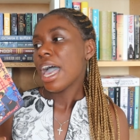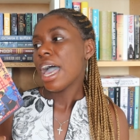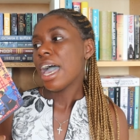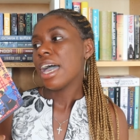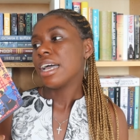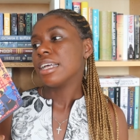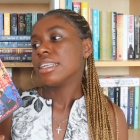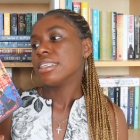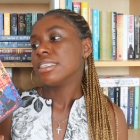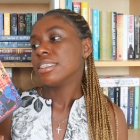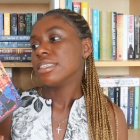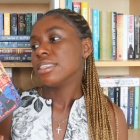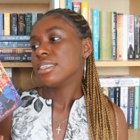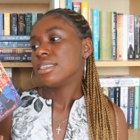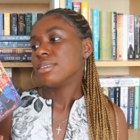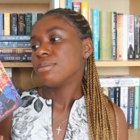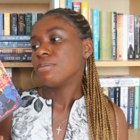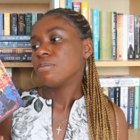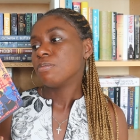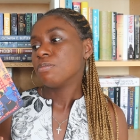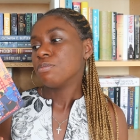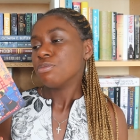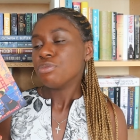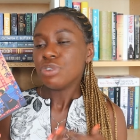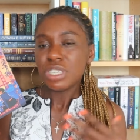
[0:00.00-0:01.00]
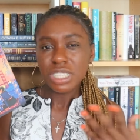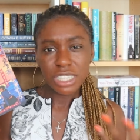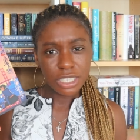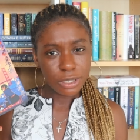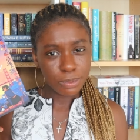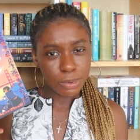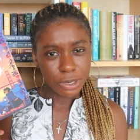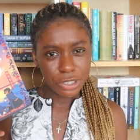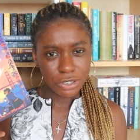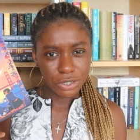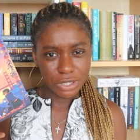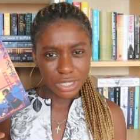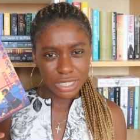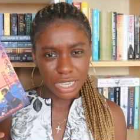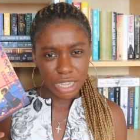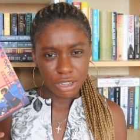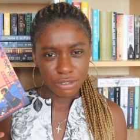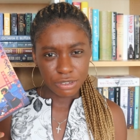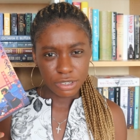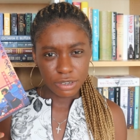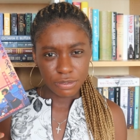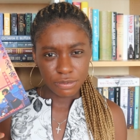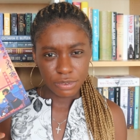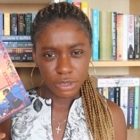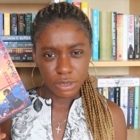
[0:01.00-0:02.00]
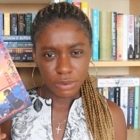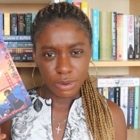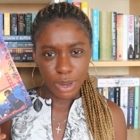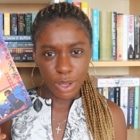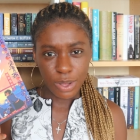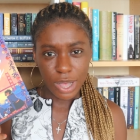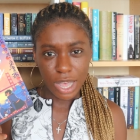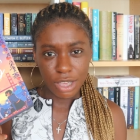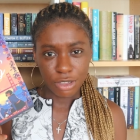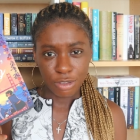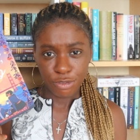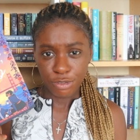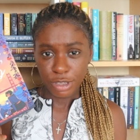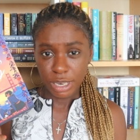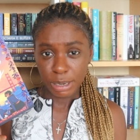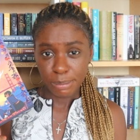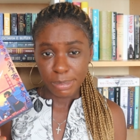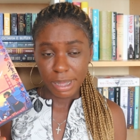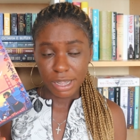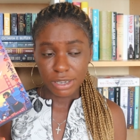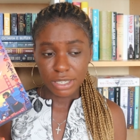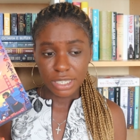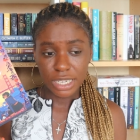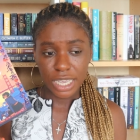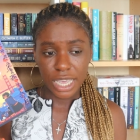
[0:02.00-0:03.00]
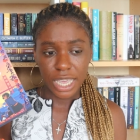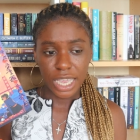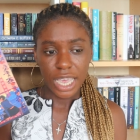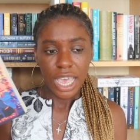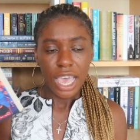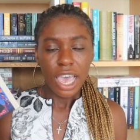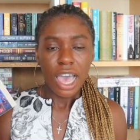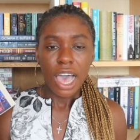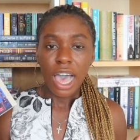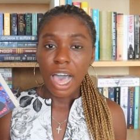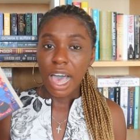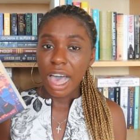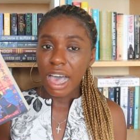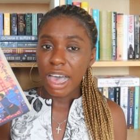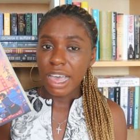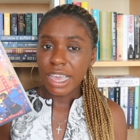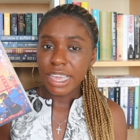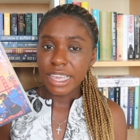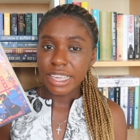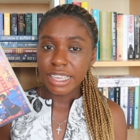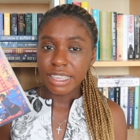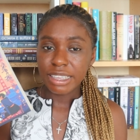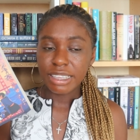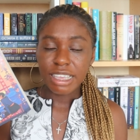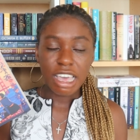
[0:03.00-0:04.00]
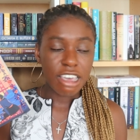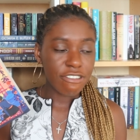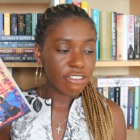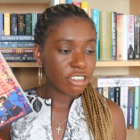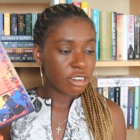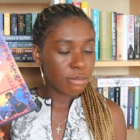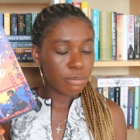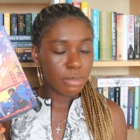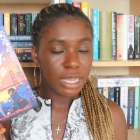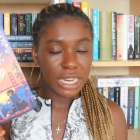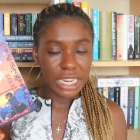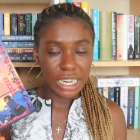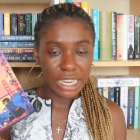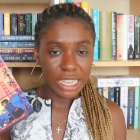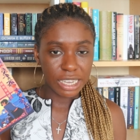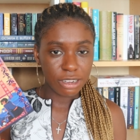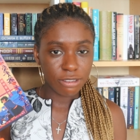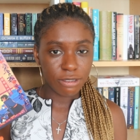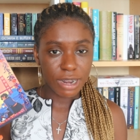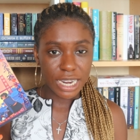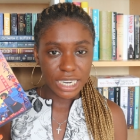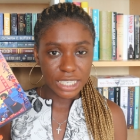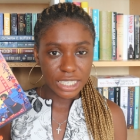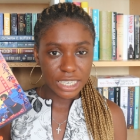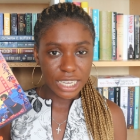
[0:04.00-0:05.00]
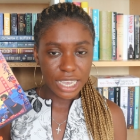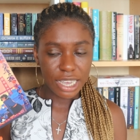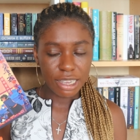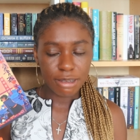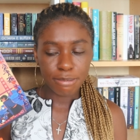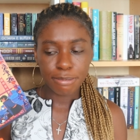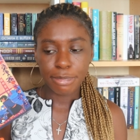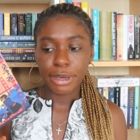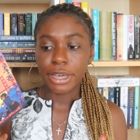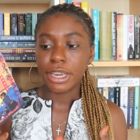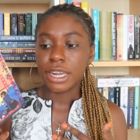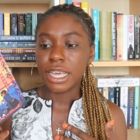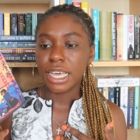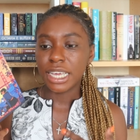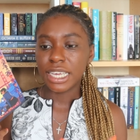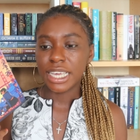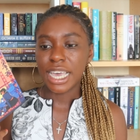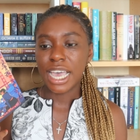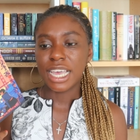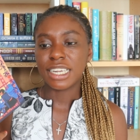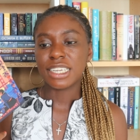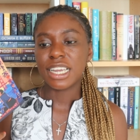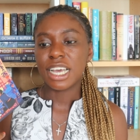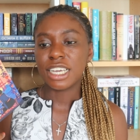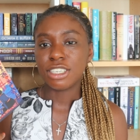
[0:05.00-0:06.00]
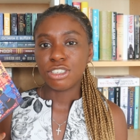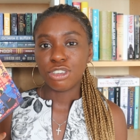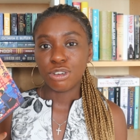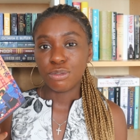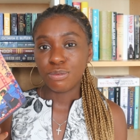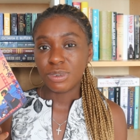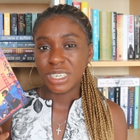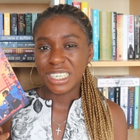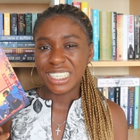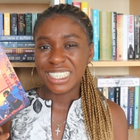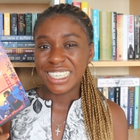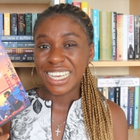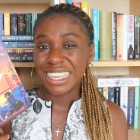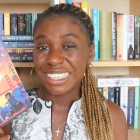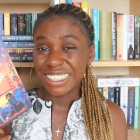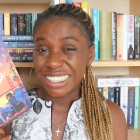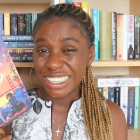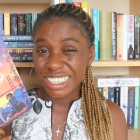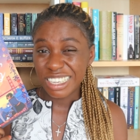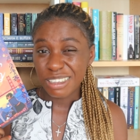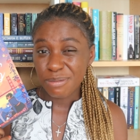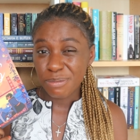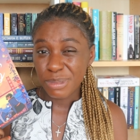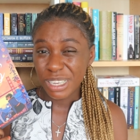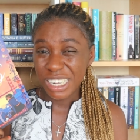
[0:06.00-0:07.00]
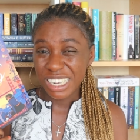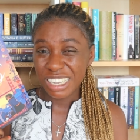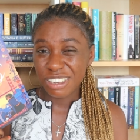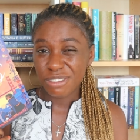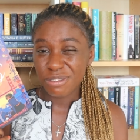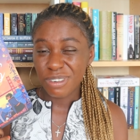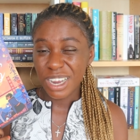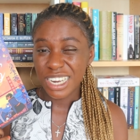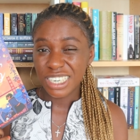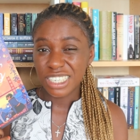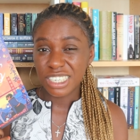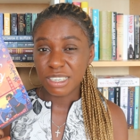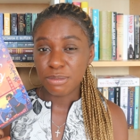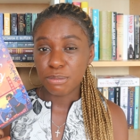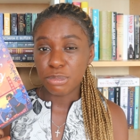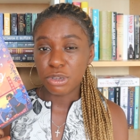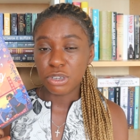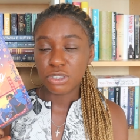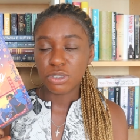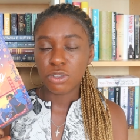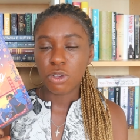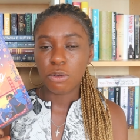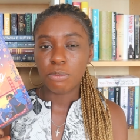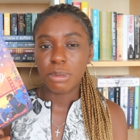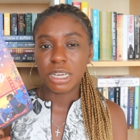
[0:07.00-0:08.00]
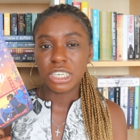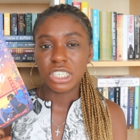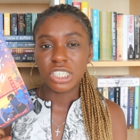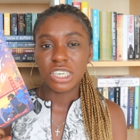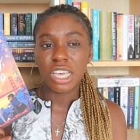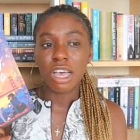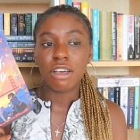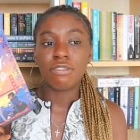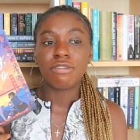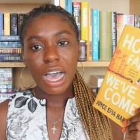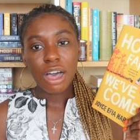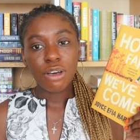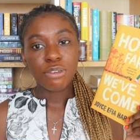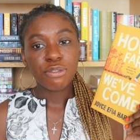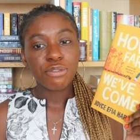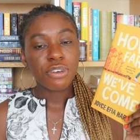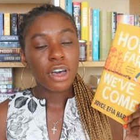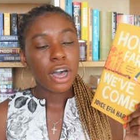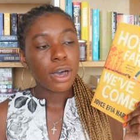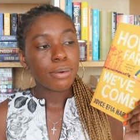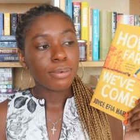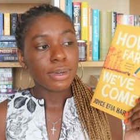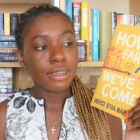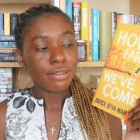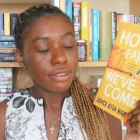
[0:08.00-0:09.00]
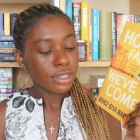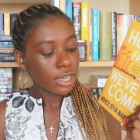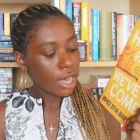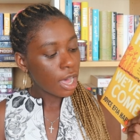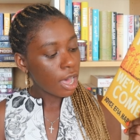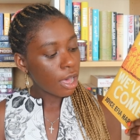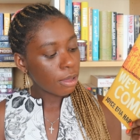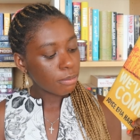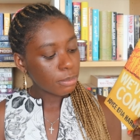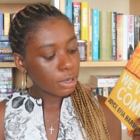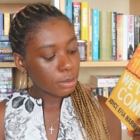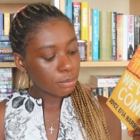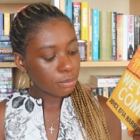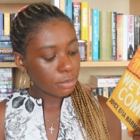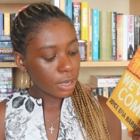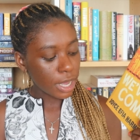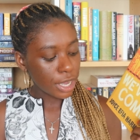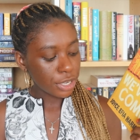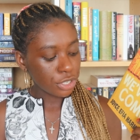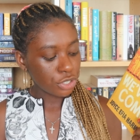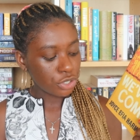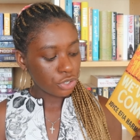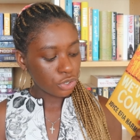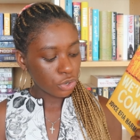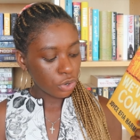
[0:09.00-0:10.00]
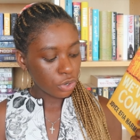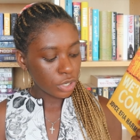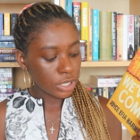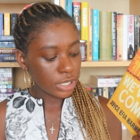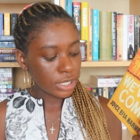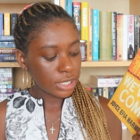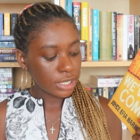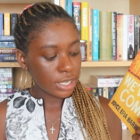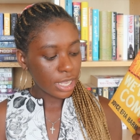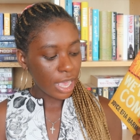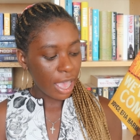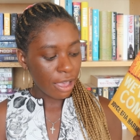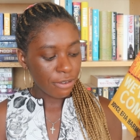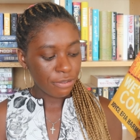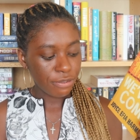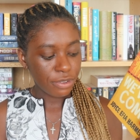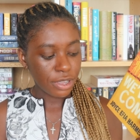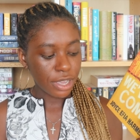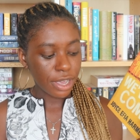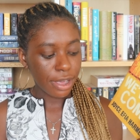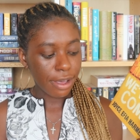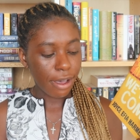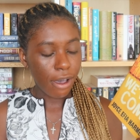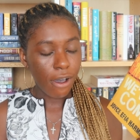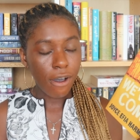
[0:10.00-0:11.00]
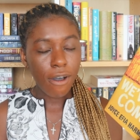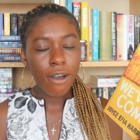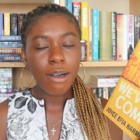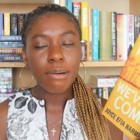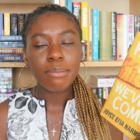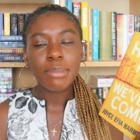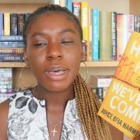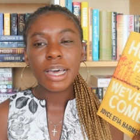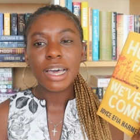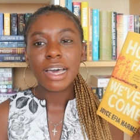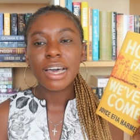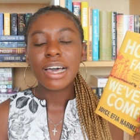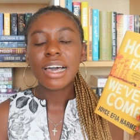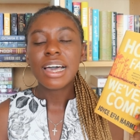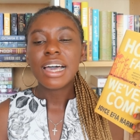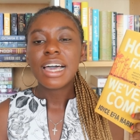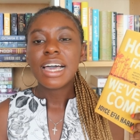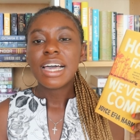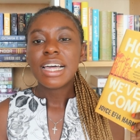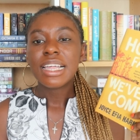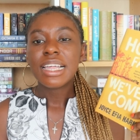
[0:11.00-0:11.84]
and read this one yourself to figure out how you feel about it. I gave it a middling rating, but again, I don't really tend to keep middling rating books on my shelf. How Far We've Come by Joyce Efia Harmer.